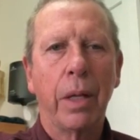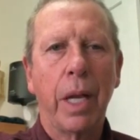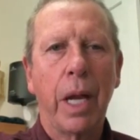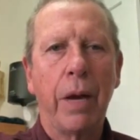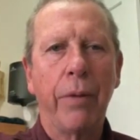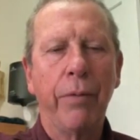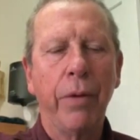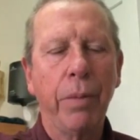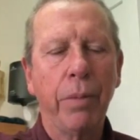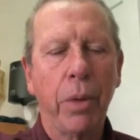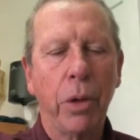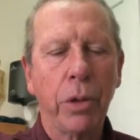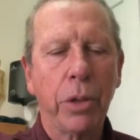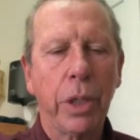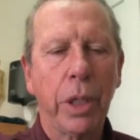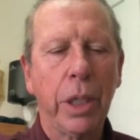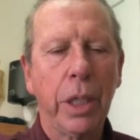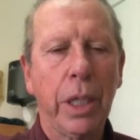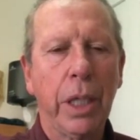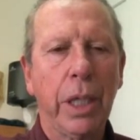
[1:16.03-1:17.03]
Every
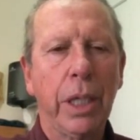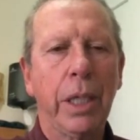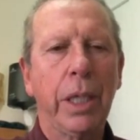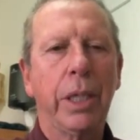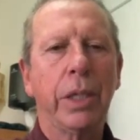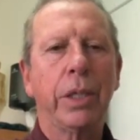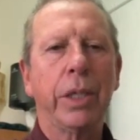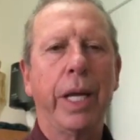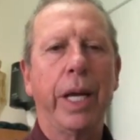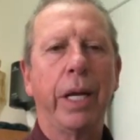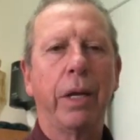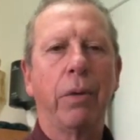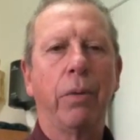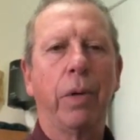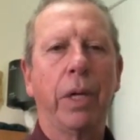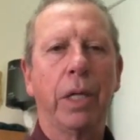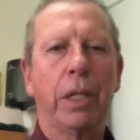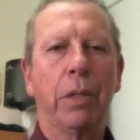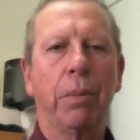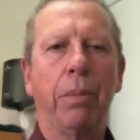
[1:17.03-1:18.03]
motion in his neck
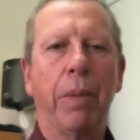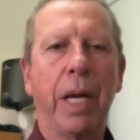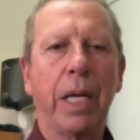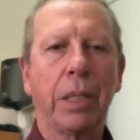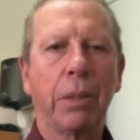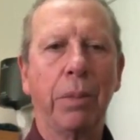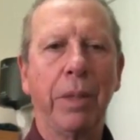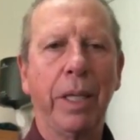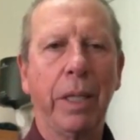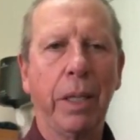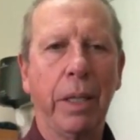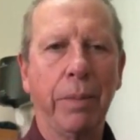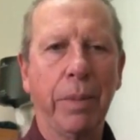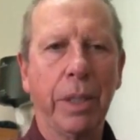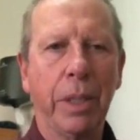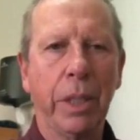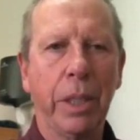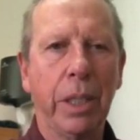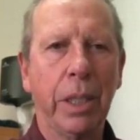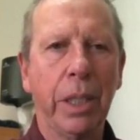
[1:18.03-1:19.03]
was maximally
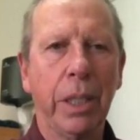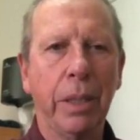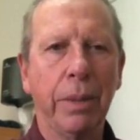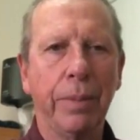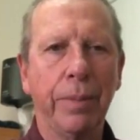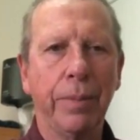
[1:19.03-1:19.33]
limited.